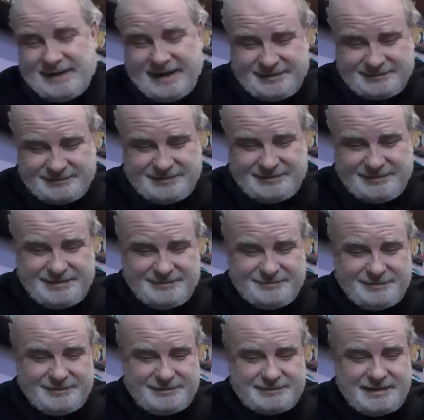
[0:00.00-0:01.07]
actor he
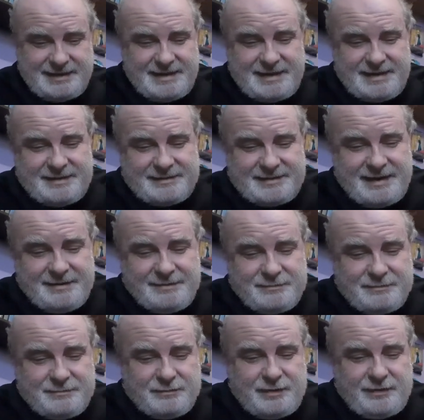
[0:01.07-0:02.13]
was.
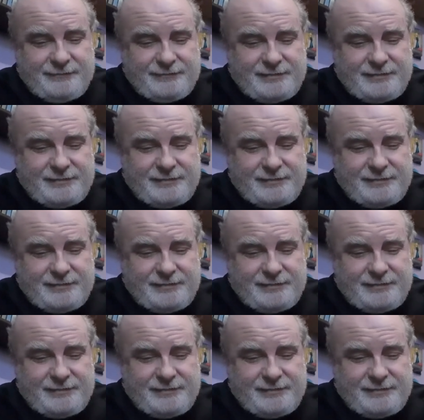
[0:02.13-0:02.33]
Then we've